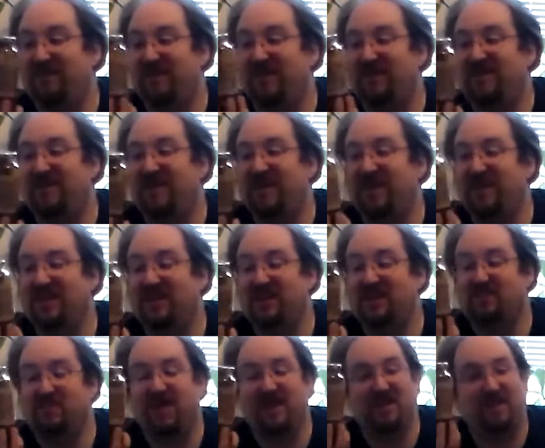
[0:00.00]
insanely
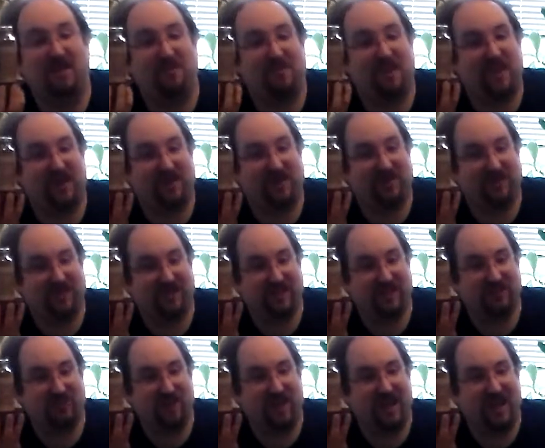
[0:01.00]
spicy pickles
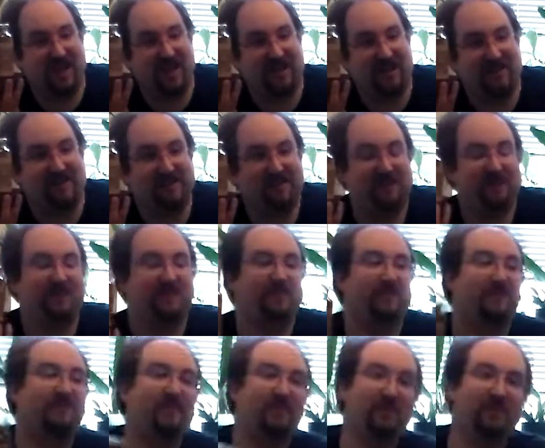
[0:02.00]
as well.
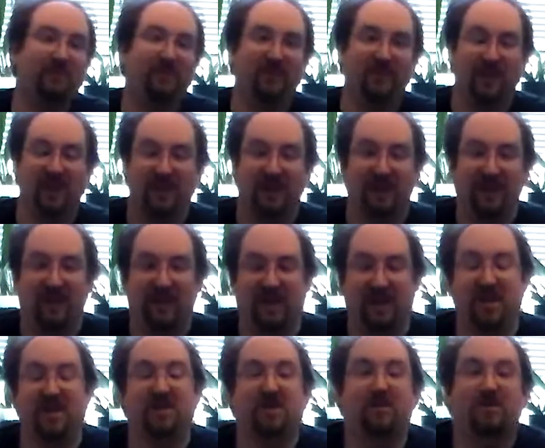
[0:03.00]

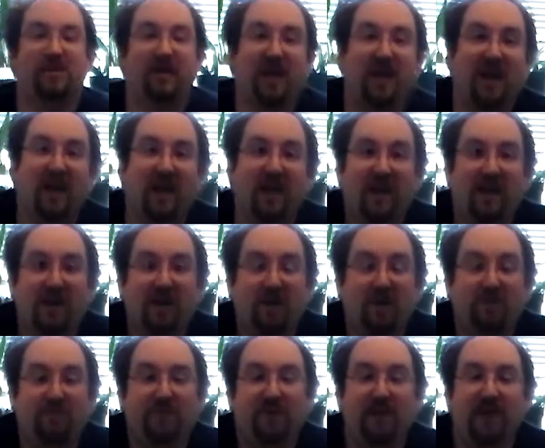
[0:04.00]
Anywho, I
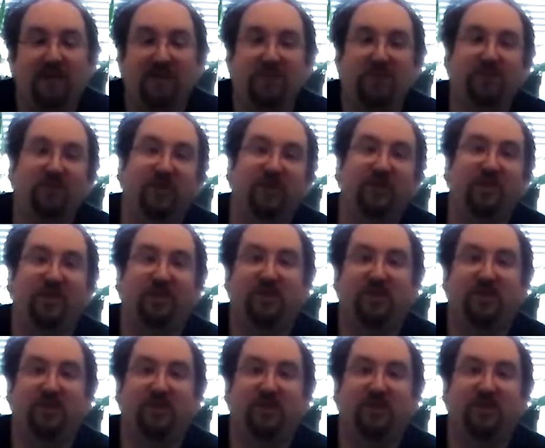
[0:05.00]
hope you guys enjoyed